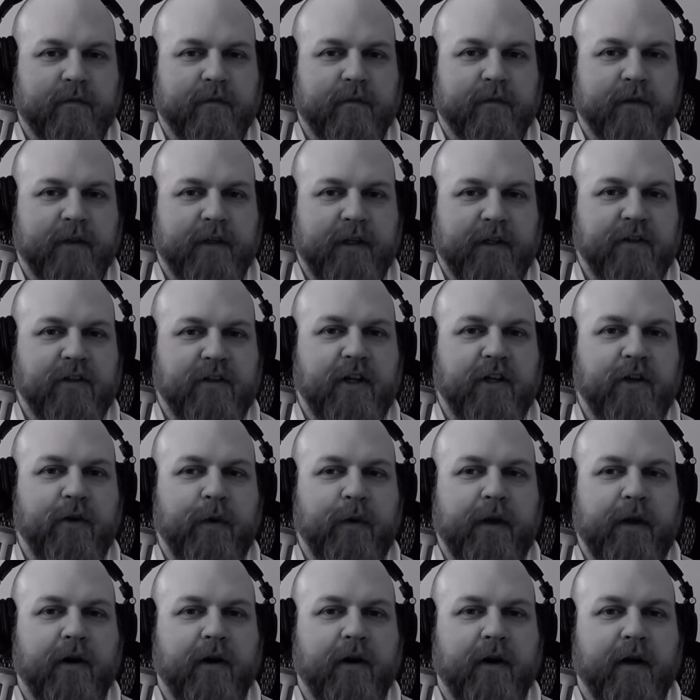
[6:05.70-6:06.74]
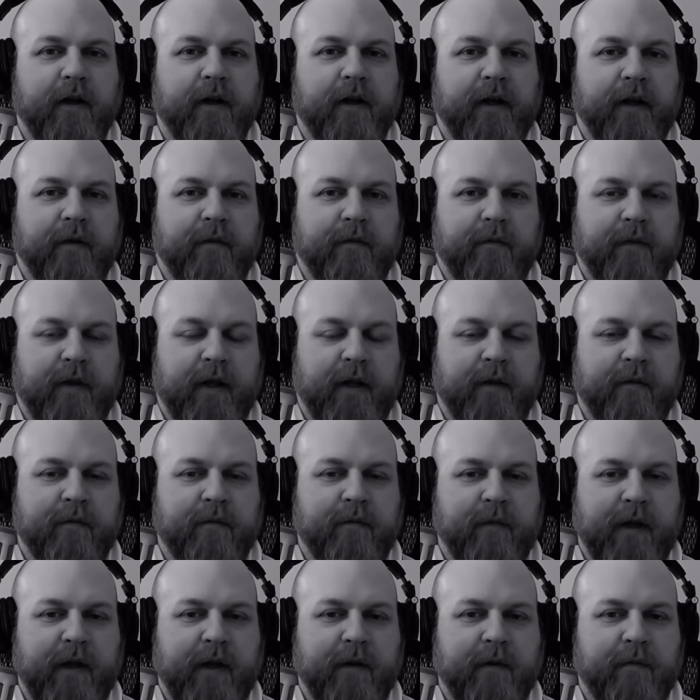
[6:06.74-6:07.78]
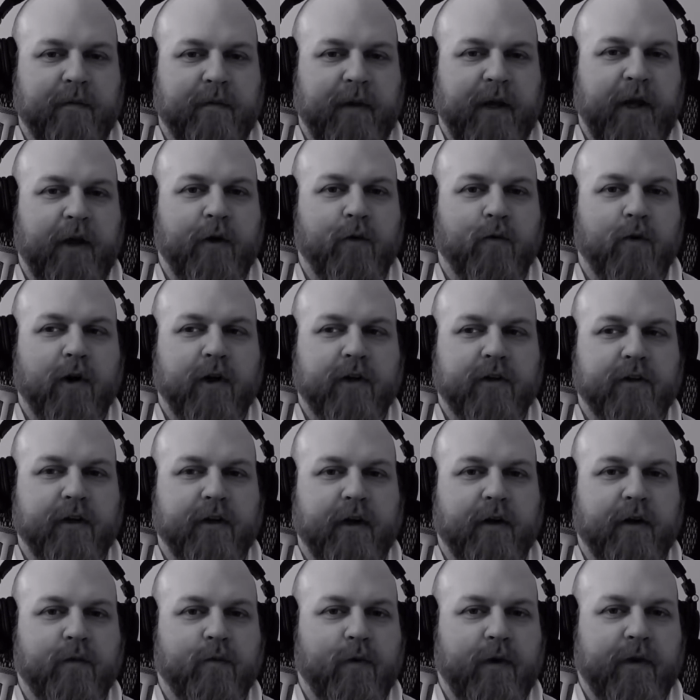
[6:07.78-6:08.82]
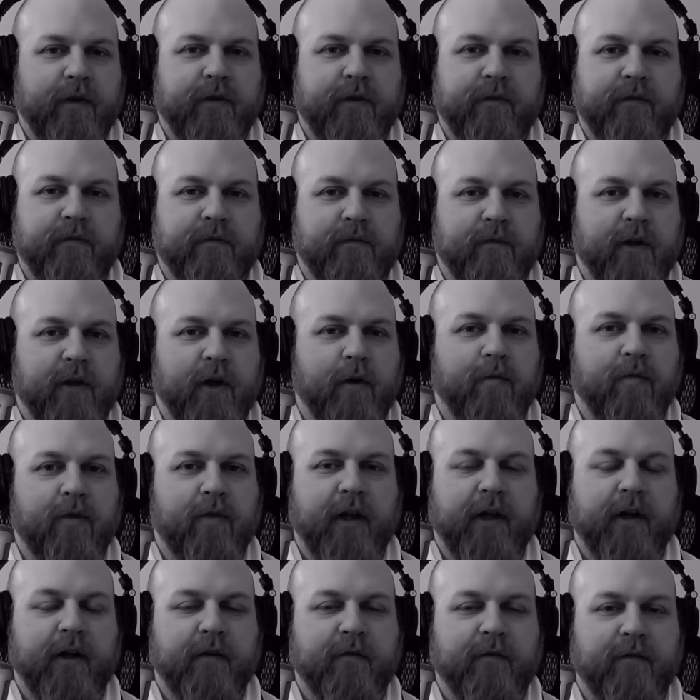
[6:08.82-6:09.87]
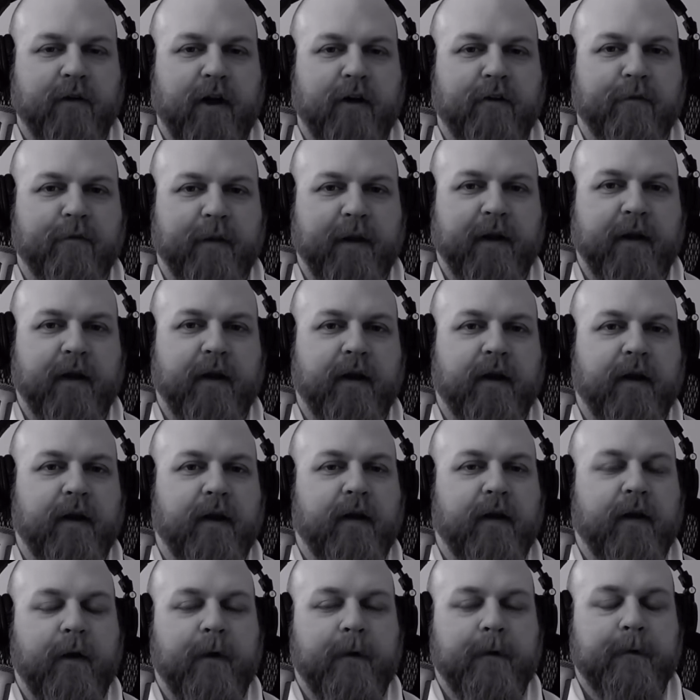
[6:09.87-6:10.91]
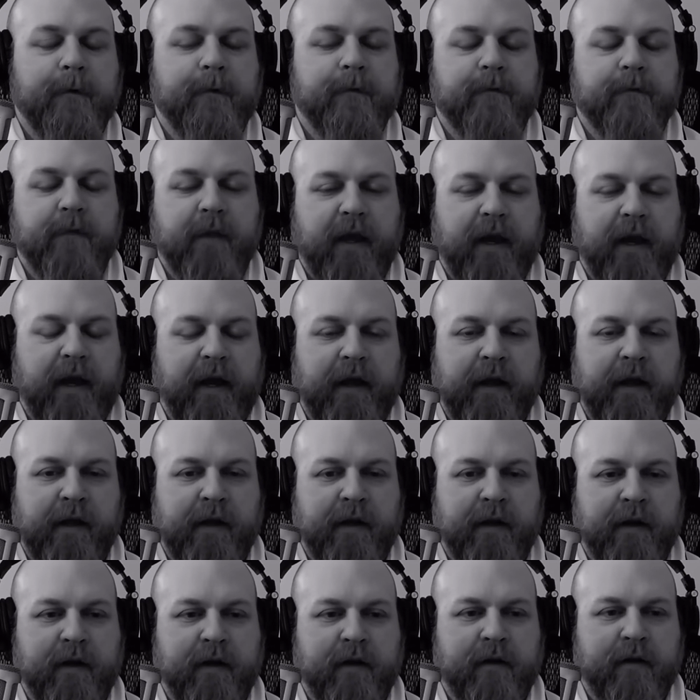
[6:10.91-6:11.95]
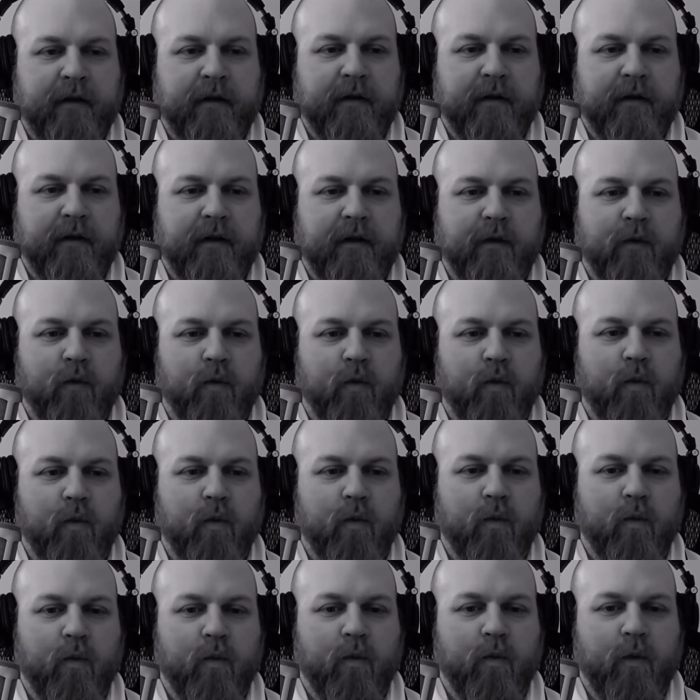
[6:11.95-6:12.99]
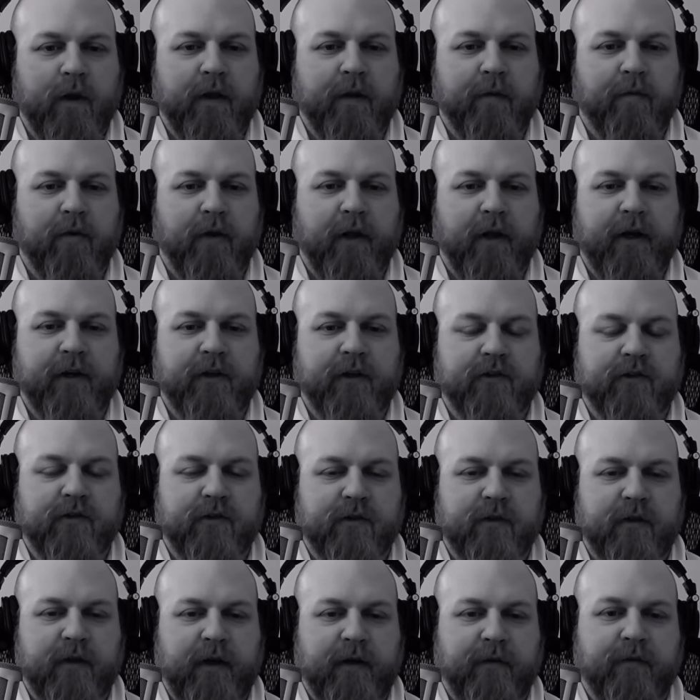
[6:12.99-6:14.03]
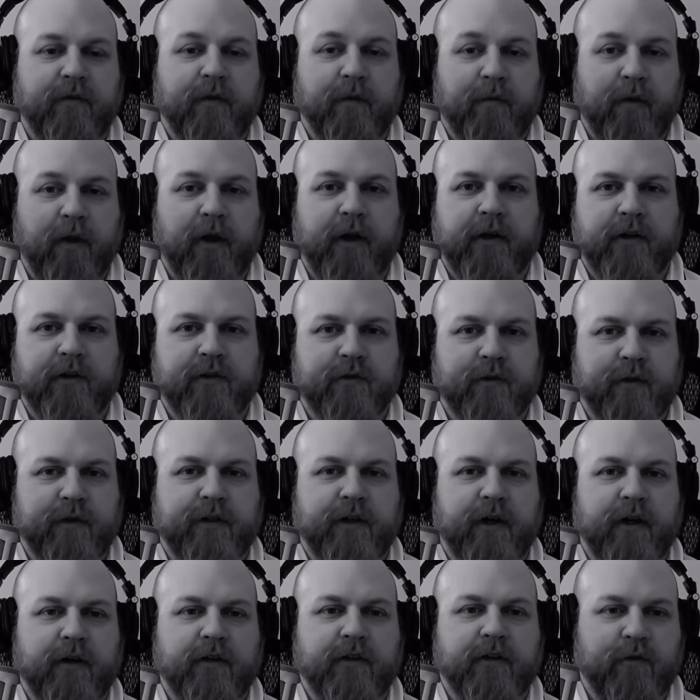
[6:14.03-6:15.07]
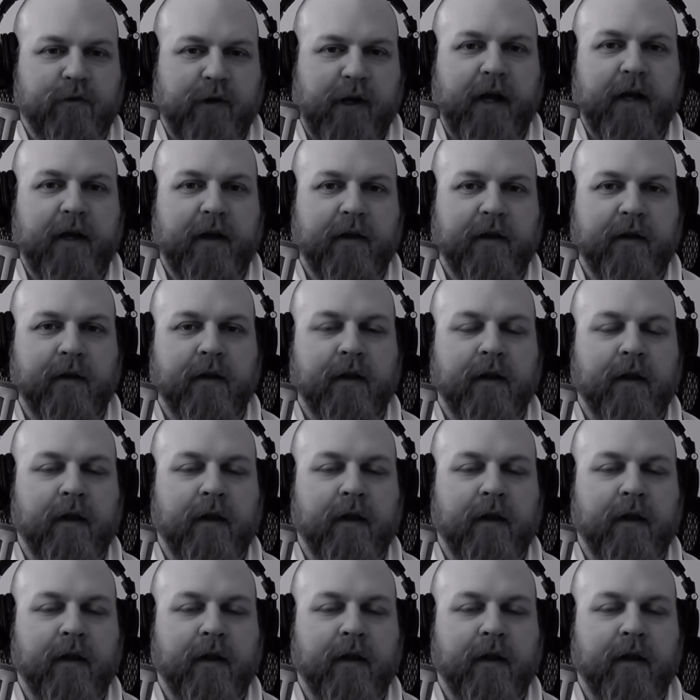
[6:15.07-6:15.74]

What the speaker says: continuing on and being worked on with no player involvement. And when if the players return to Rye-Hill,